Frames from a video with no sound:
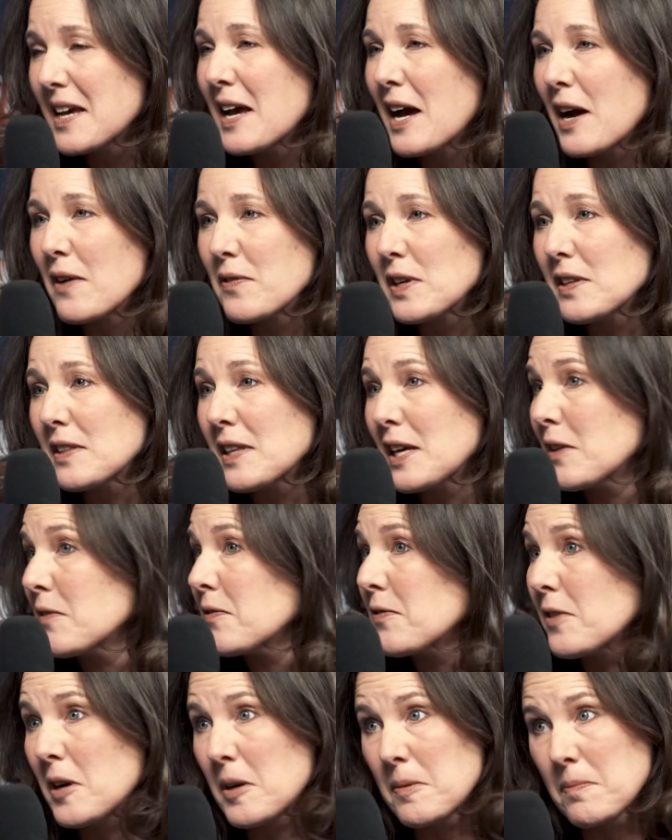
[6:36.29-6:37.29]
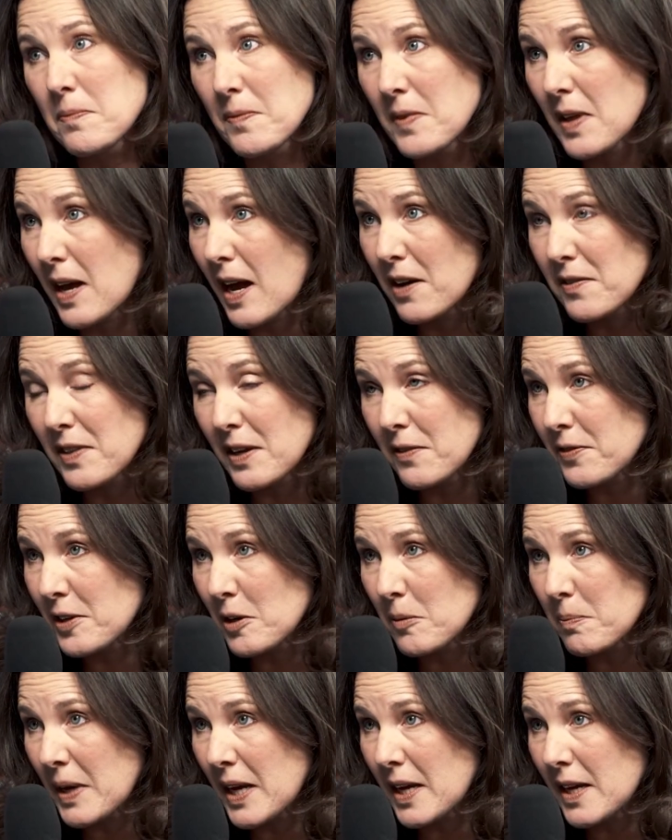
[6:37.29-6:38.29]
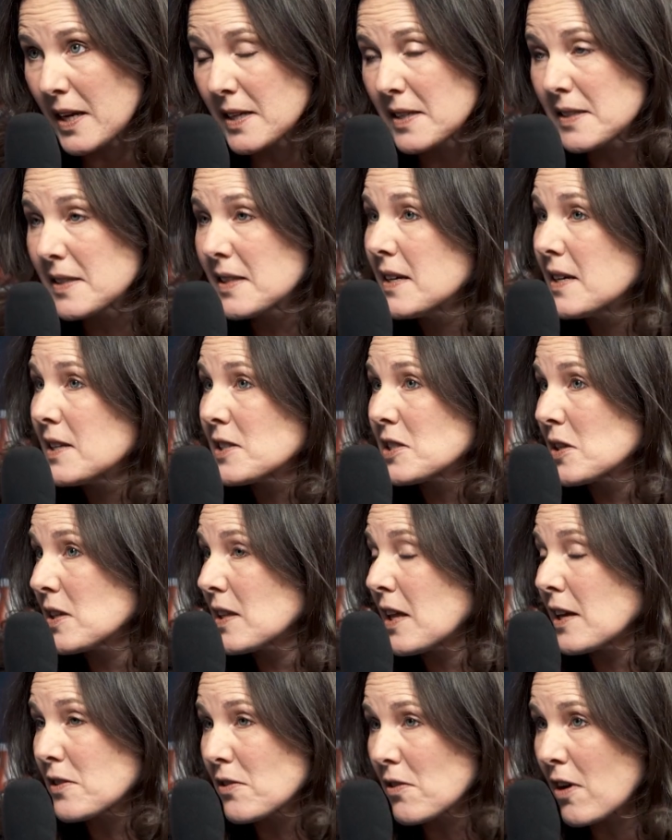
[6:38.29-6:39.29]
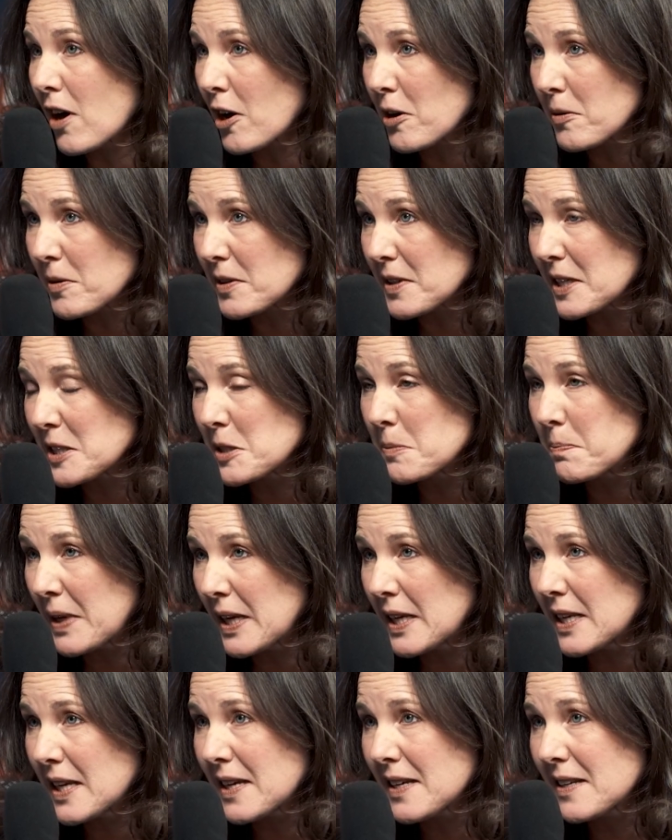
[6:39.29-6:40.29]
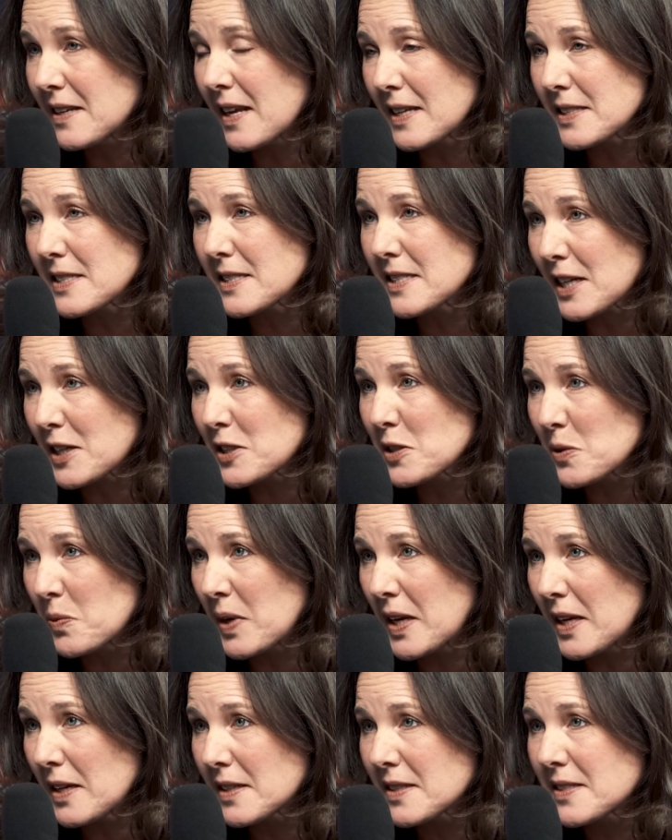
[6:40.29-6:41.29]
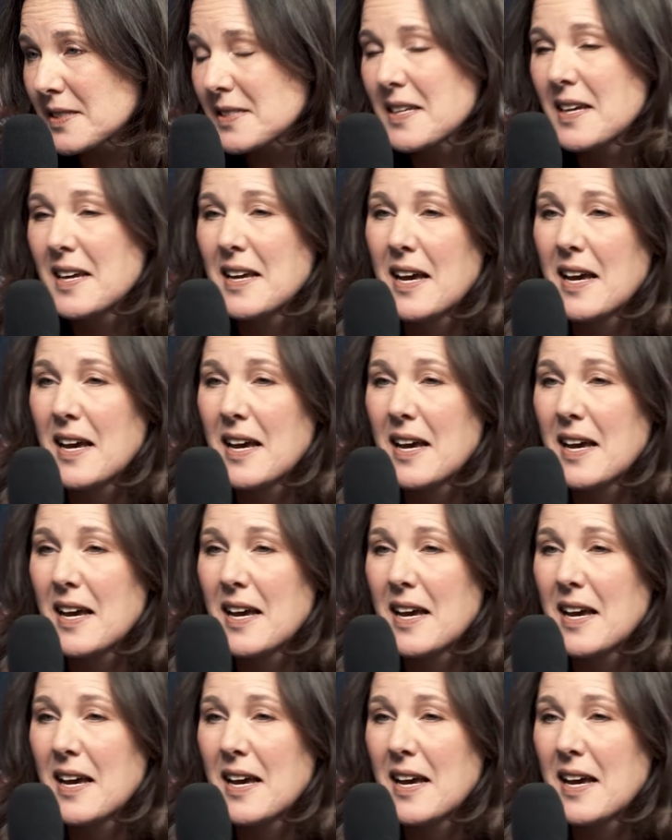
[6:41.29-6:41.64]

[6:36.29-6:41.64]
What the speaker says: Everything from how they feel pain to that their heart is beating at 6 weeks.